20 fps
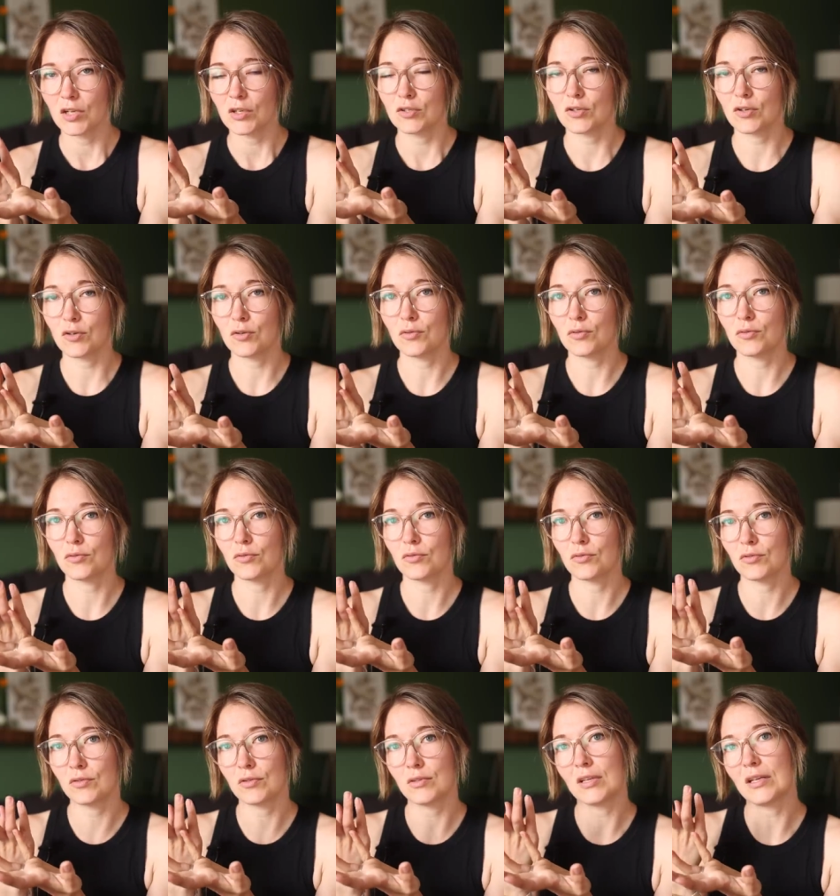so
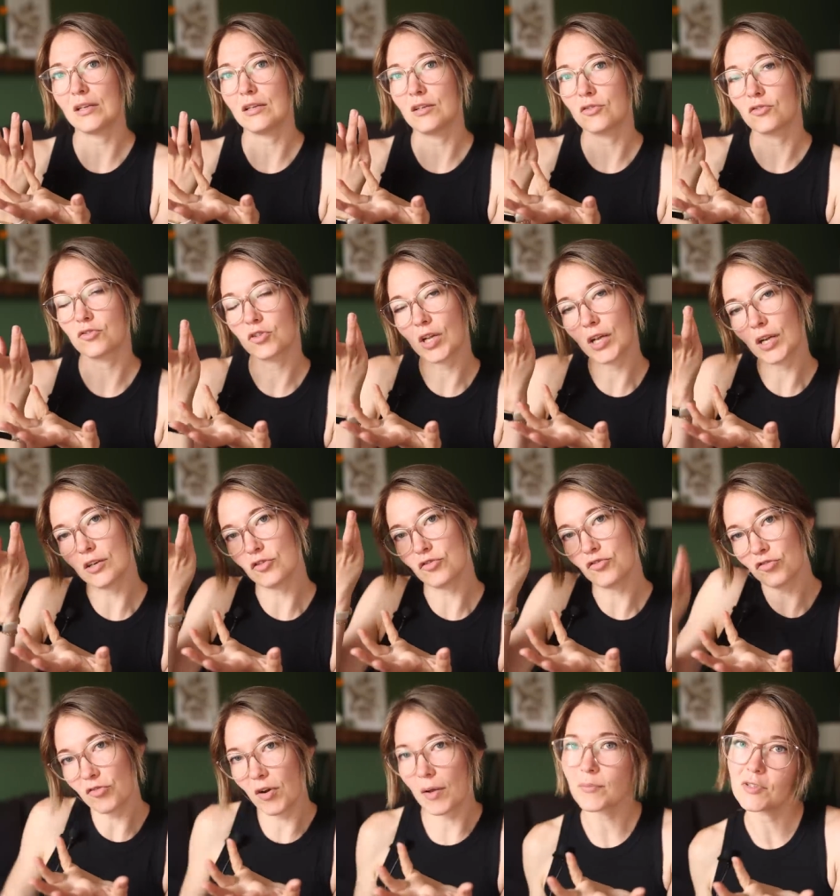then it kind of
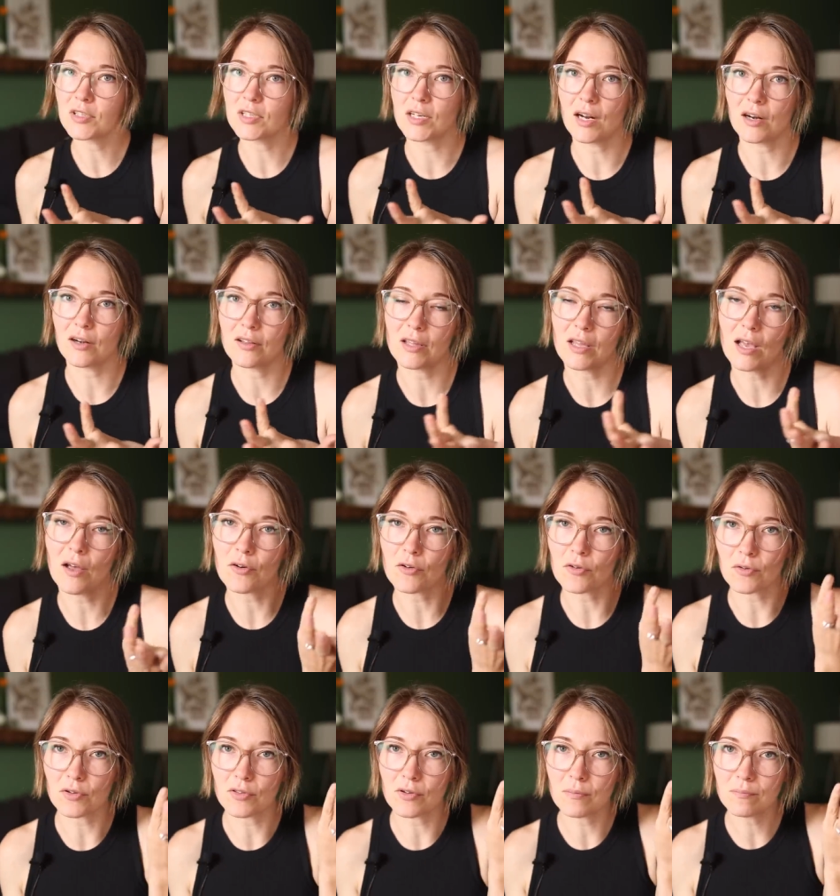drops you down in the
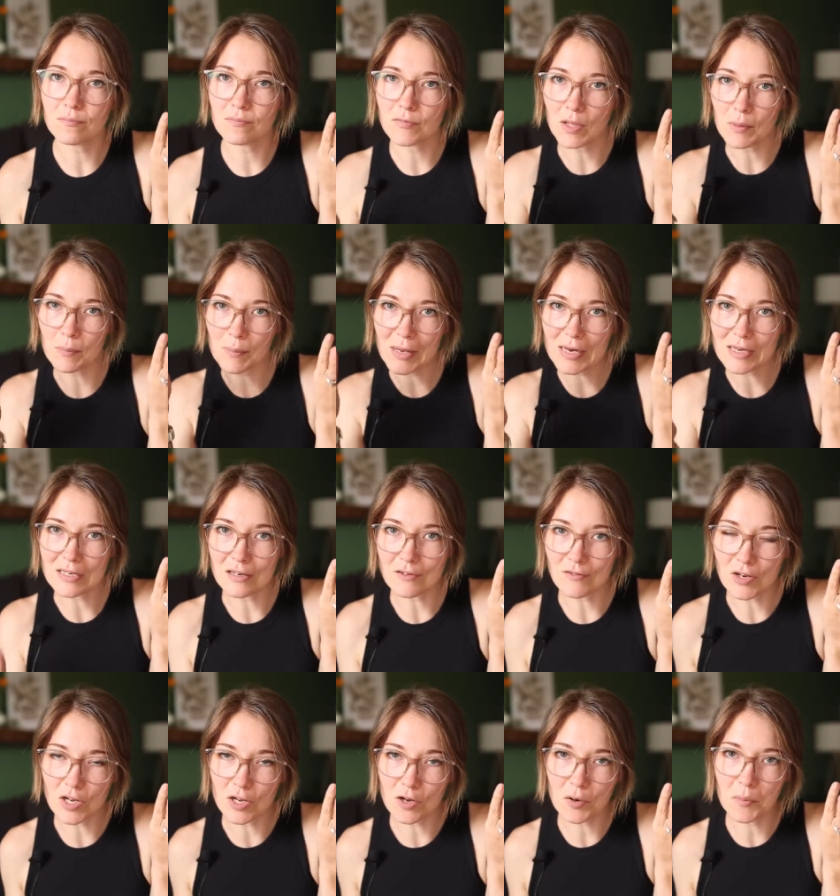algorithm, that painting
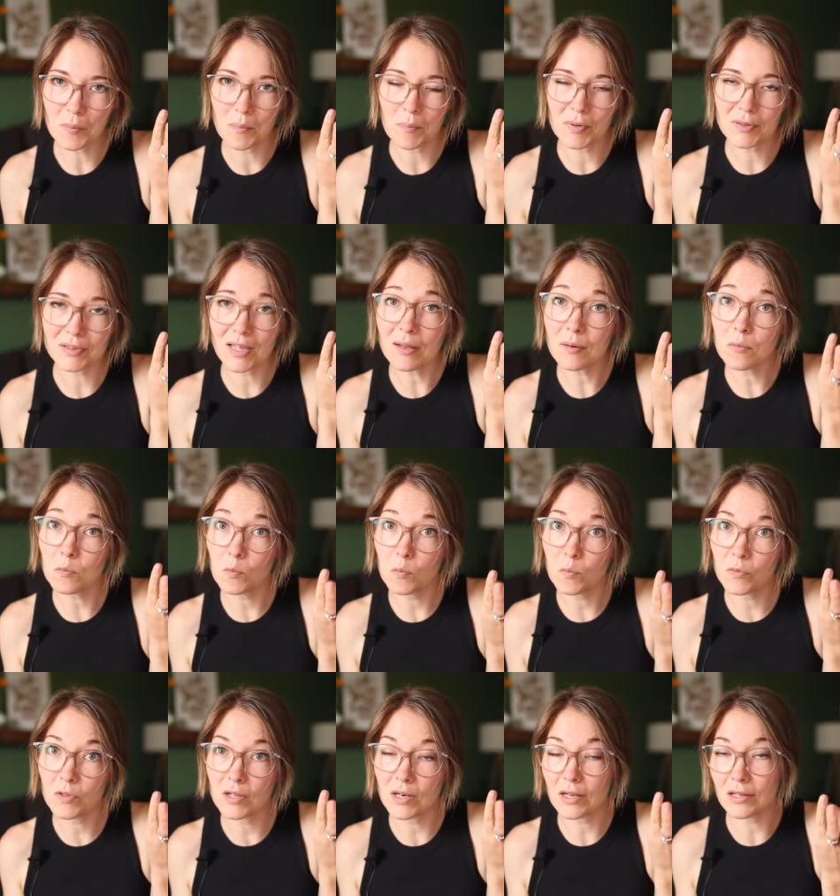video. But
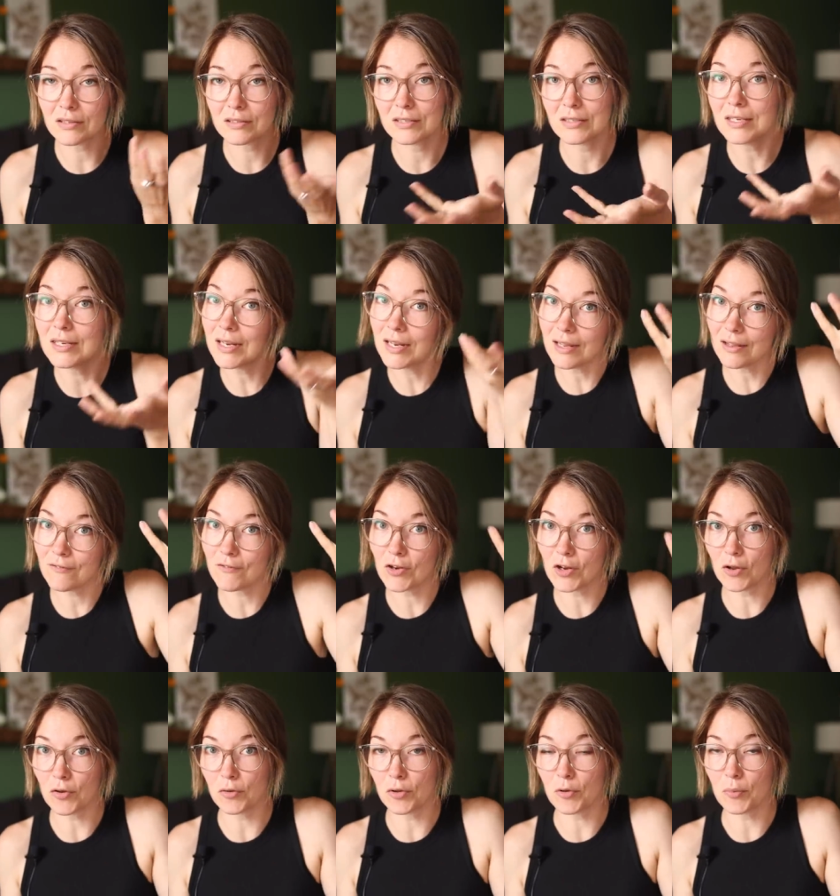then the next knitting
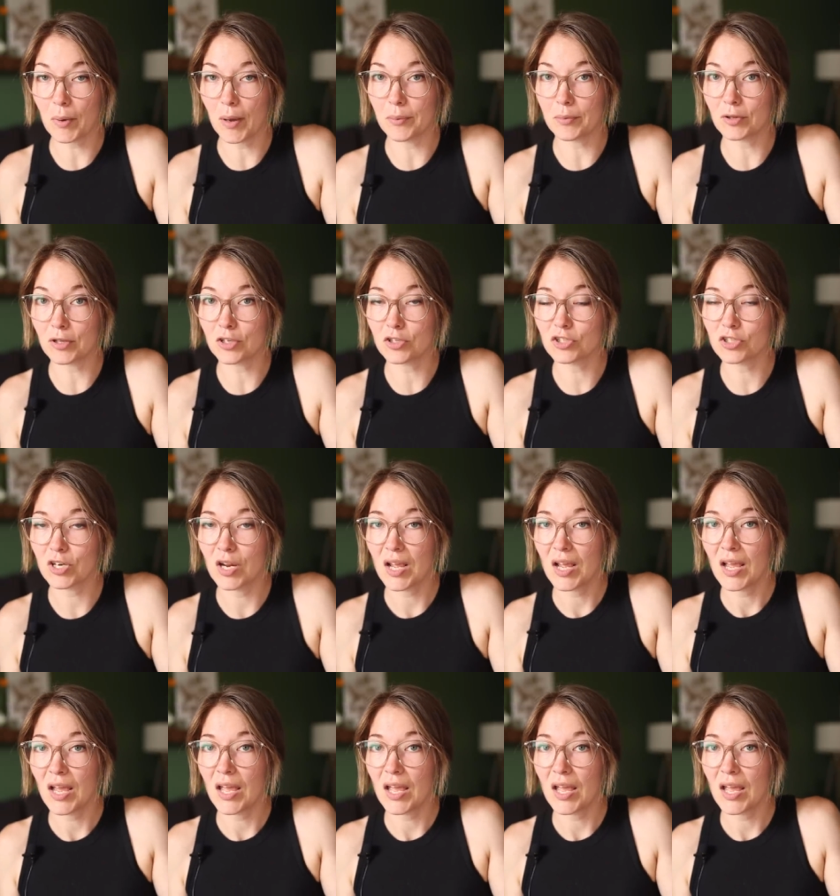video you publish,